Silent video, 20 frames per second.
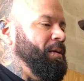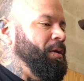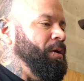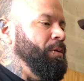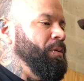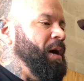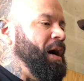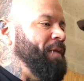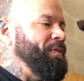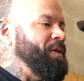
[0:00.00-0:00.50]

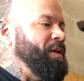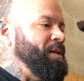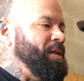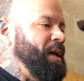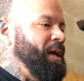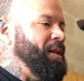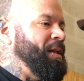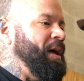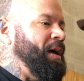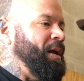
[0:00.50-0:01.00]
you have to
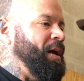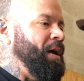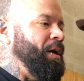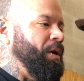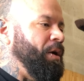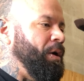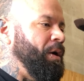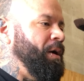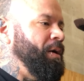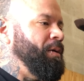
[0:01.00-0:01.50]
take that at
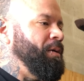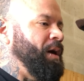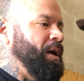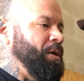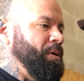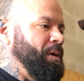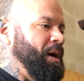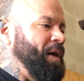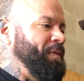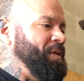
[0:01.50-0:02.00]
heart, and
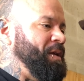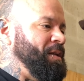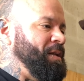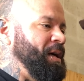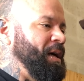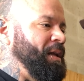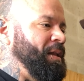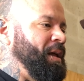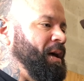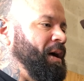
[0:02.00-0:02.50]
you have to
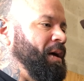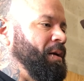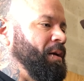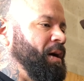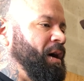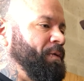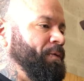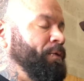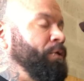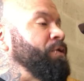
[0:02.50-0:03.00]
take that
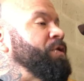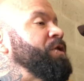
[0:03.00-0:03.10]
at full